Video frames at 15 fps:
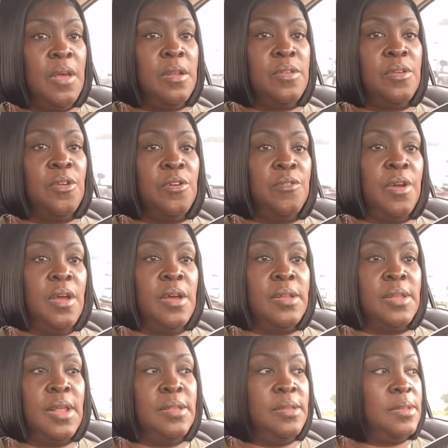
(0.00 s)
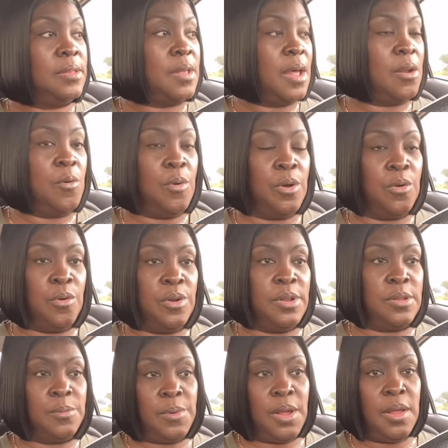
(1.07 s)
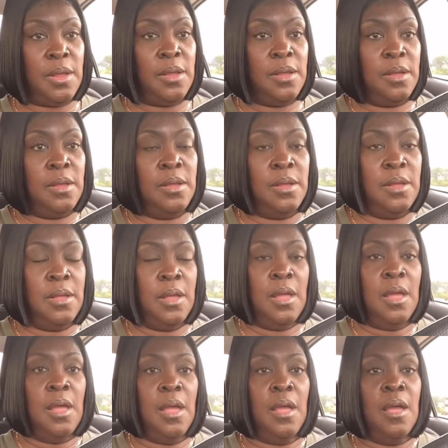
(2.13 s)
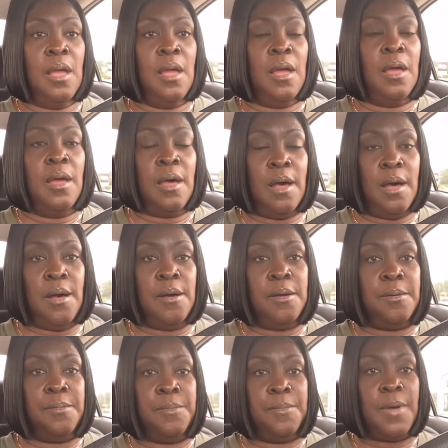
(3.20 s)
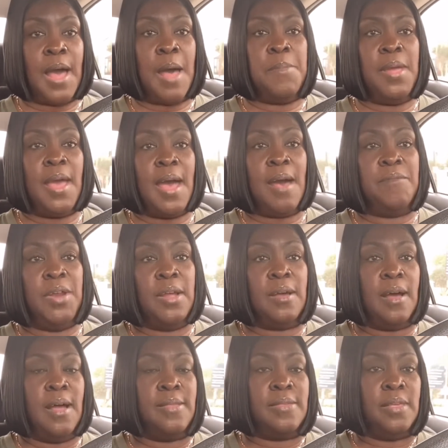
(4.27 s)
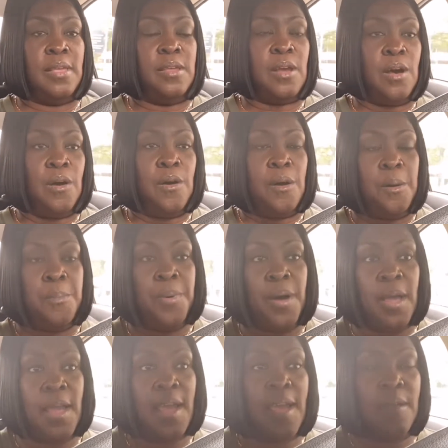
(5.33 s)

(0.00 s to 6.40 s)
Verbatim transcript: turn around because I just I don't want to go this way. Um, I be having the content, y'all, but